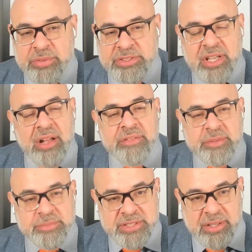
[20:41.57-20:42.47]
resolve
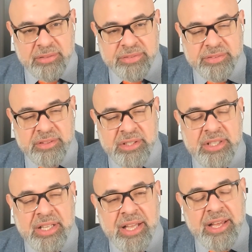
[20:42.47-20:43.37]
themselves
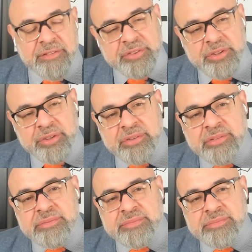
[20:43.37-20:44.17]
after